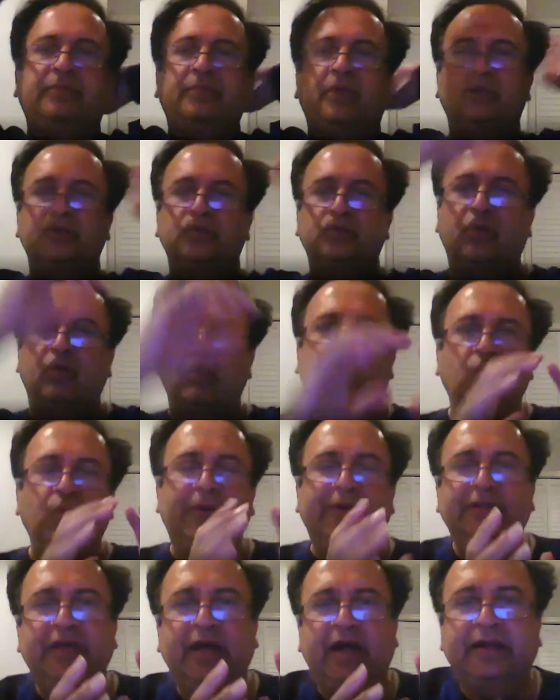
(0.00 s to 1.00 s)
So
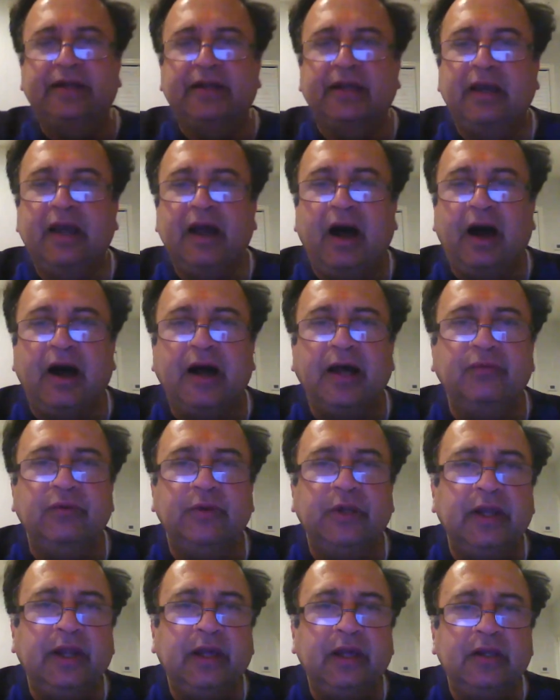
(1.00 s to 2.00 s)
with that, I
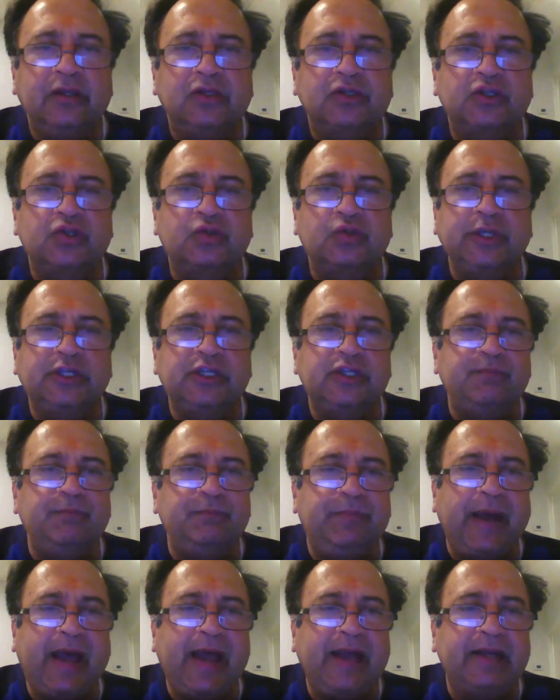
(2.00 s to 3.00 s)
will switch
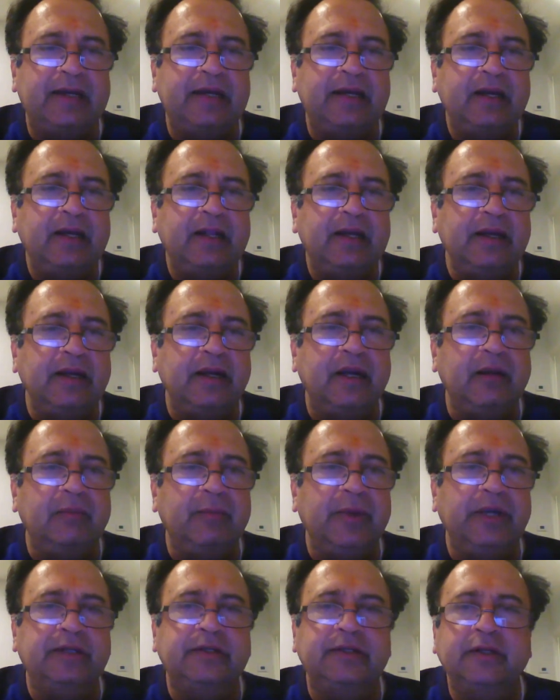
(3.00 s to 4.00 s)
back a little
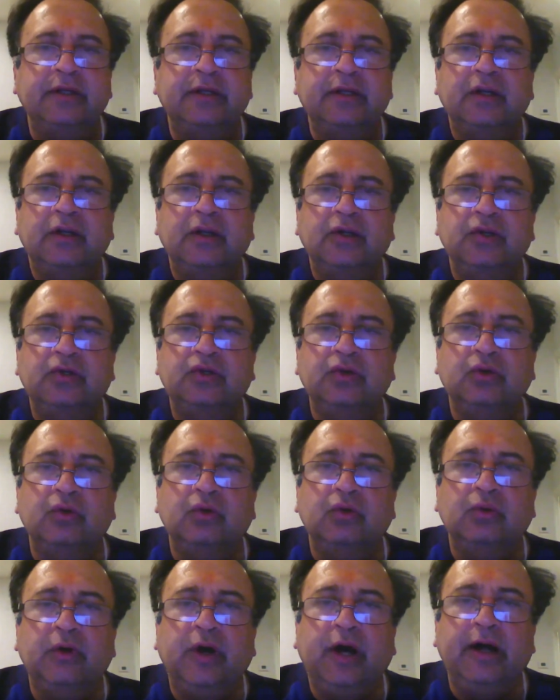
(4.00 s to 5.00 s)
bit
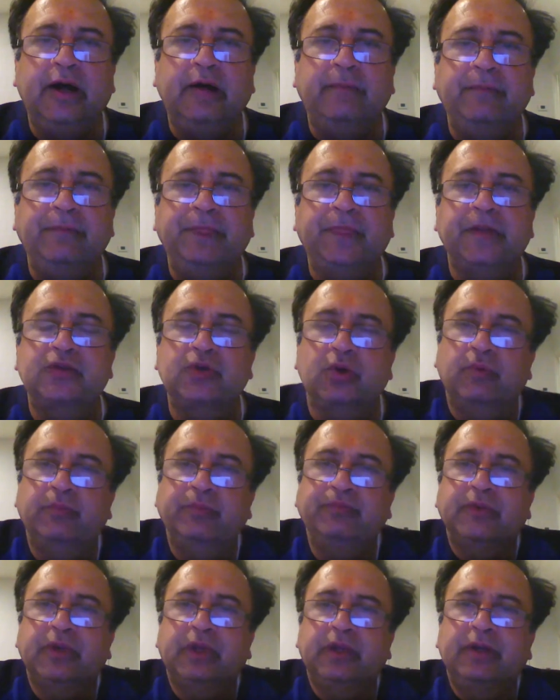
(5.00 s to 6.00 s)
to so
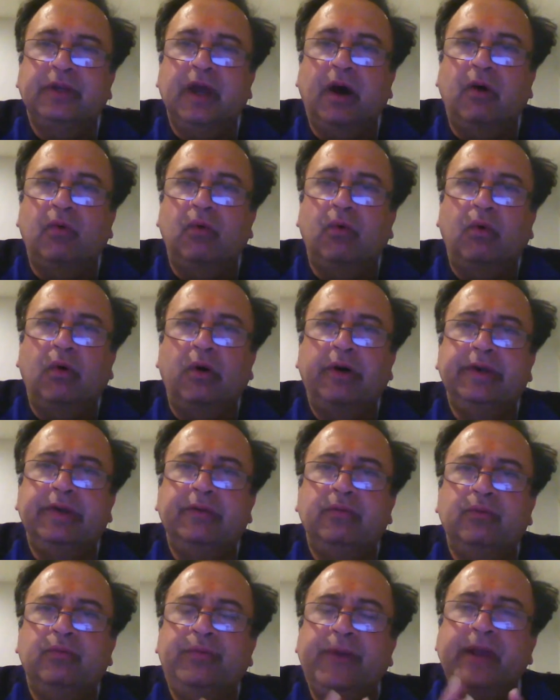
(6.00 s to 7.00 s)
now
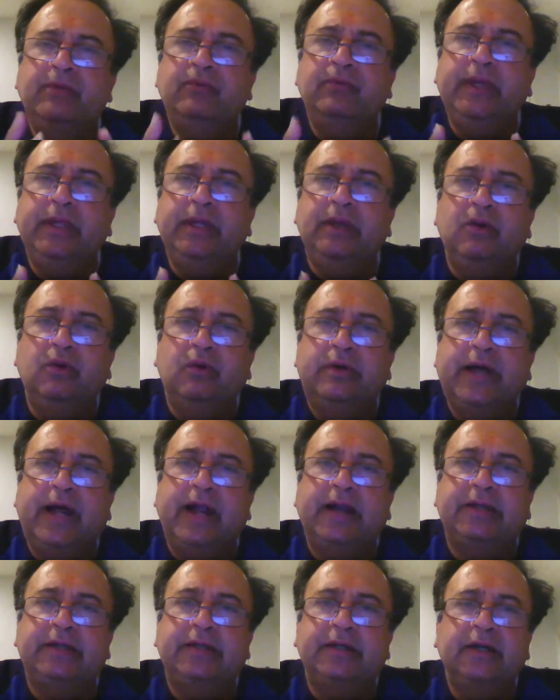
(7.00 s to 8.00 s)
when we look
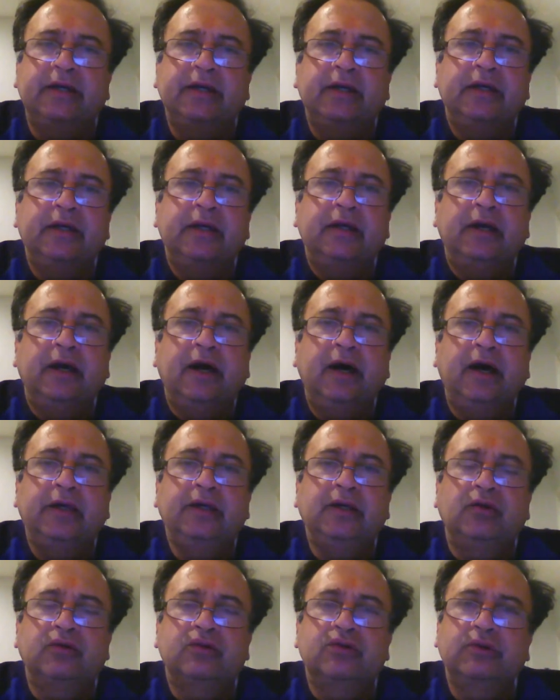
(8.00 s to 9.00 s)
at
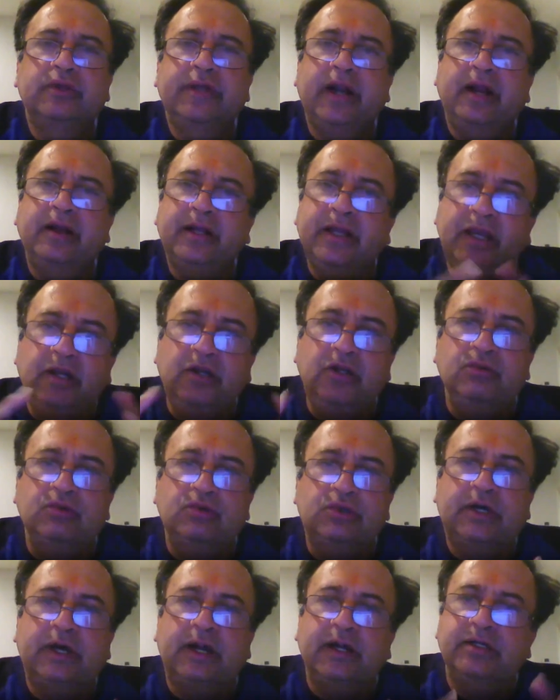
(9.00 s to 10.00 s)
so there are induced
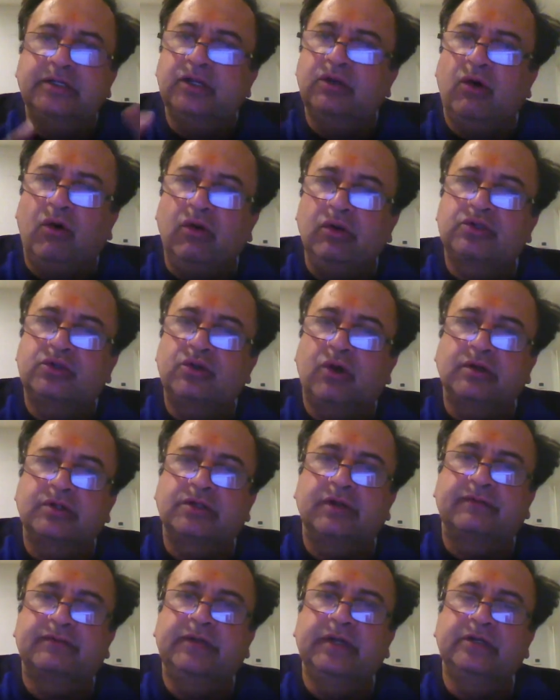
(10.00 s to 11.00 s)
currents in all sorts
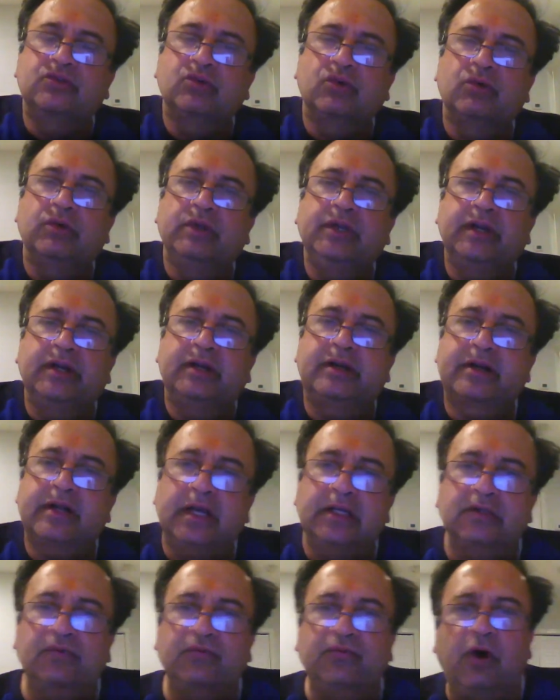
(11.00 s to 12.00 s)
of things. So in a
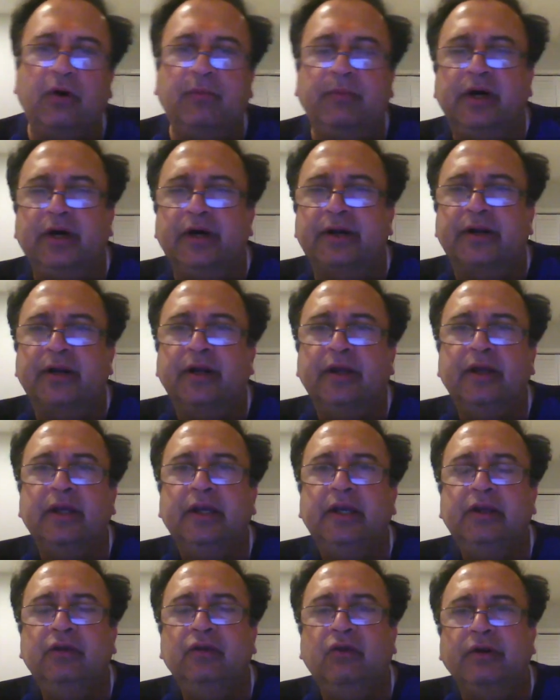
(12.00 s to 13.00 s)
transformer,
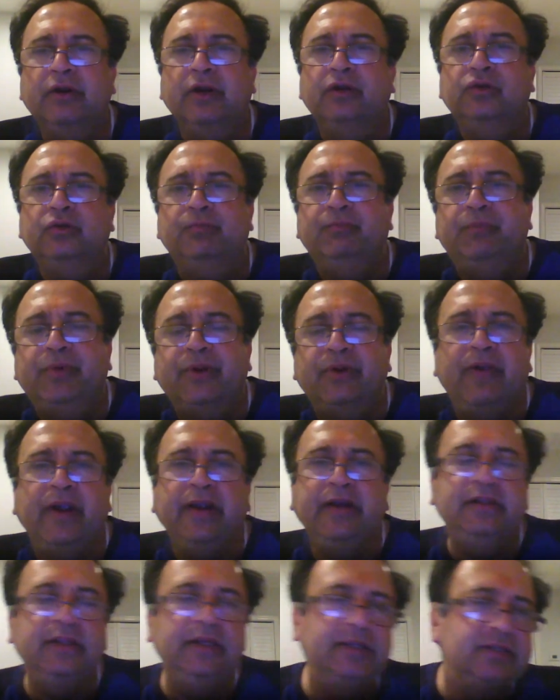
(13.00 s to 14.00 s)
in order to
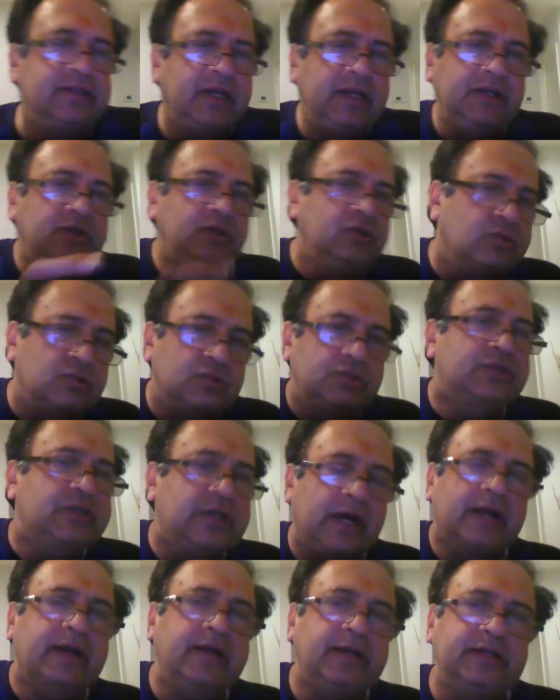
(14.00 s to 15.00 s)
prevent these induced
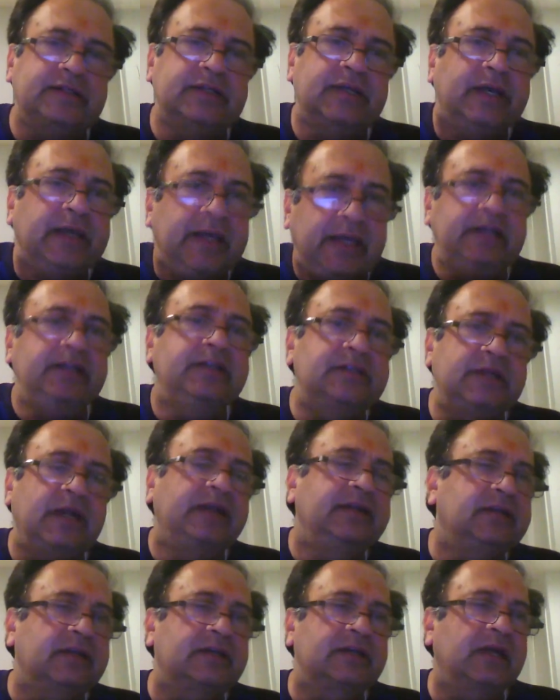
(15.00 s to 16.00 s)
currents inside
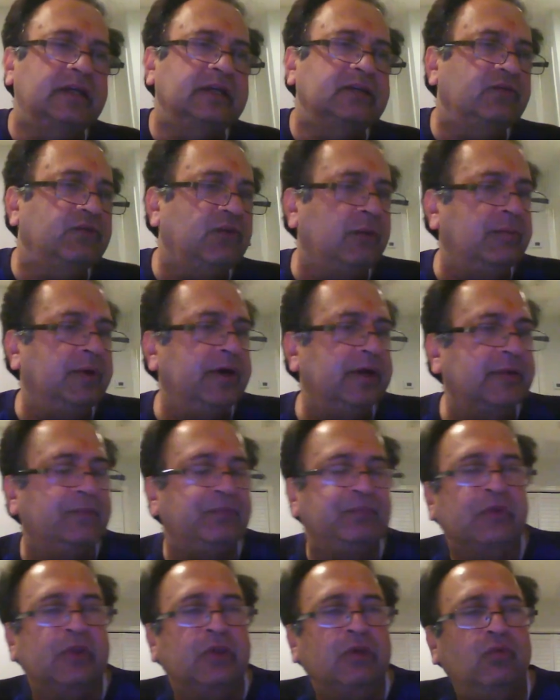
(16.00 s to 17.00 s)
the transformer,
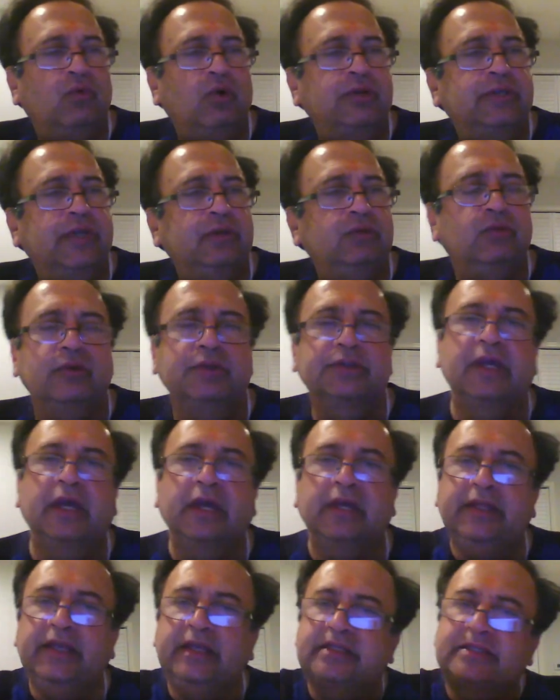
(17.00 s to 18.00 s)
what they do is
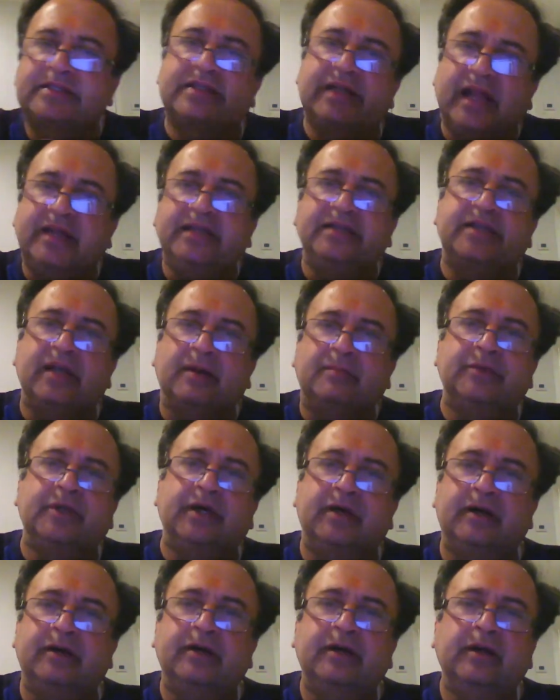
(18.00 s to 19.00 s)
they slice up
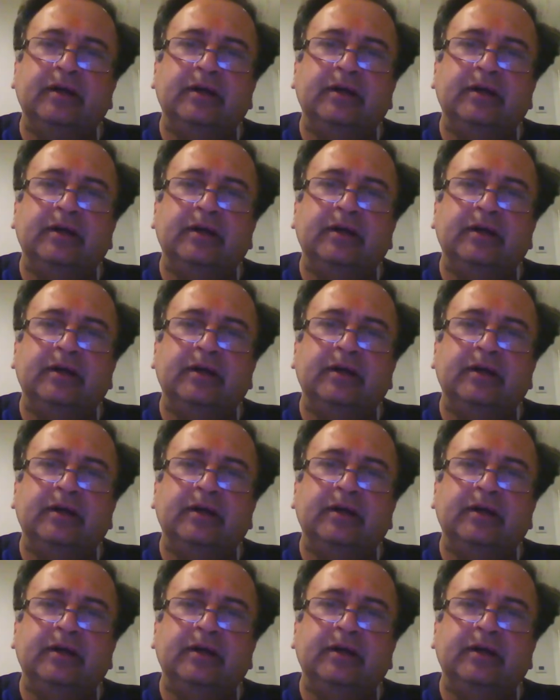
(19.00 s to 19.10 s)
the